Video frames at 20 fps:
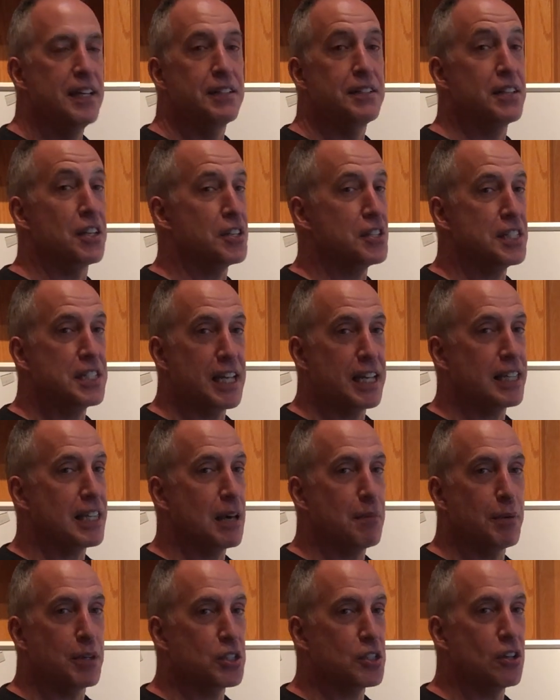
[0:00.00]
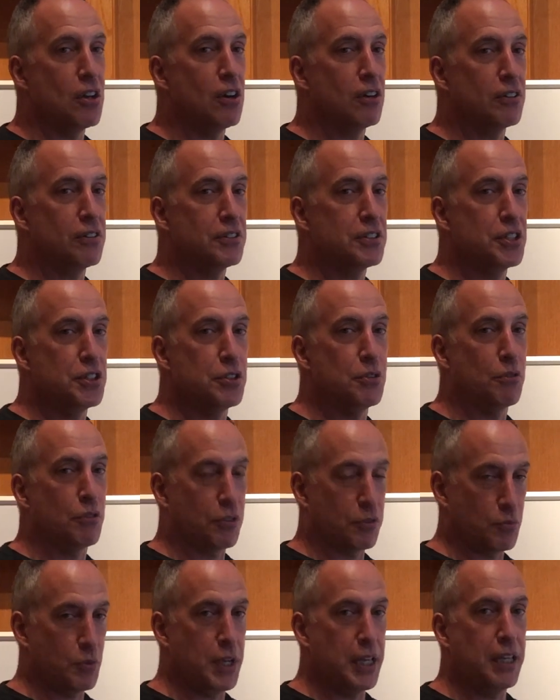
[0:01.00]
Doesn't take that much longer to do
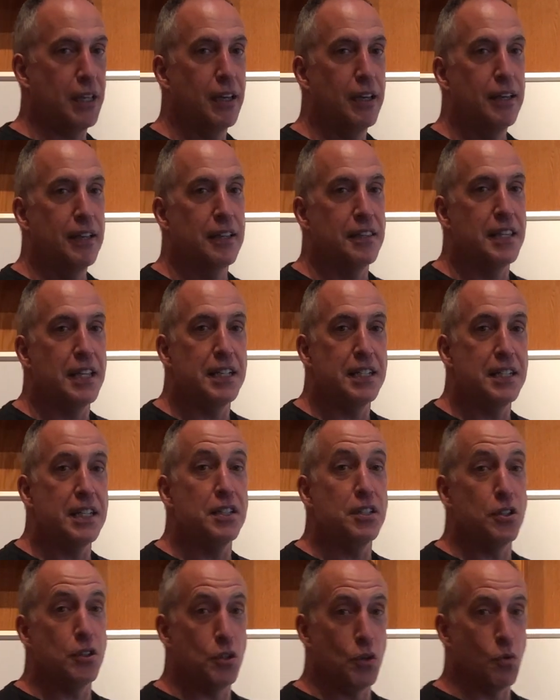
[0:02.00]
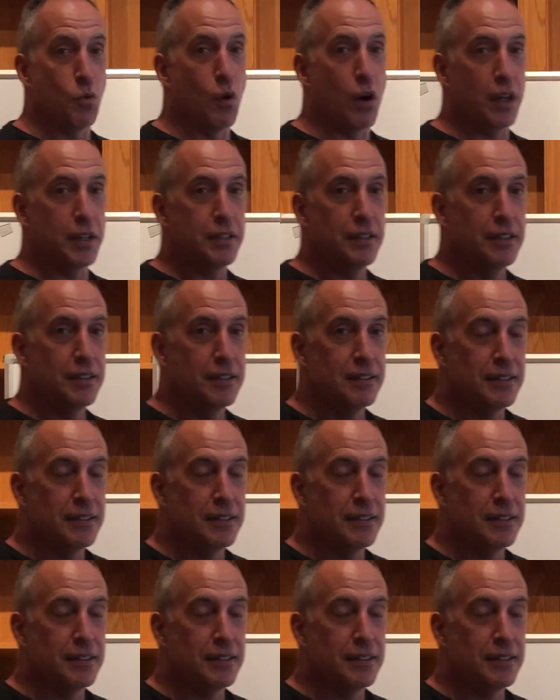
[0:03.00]
three than it did to do one.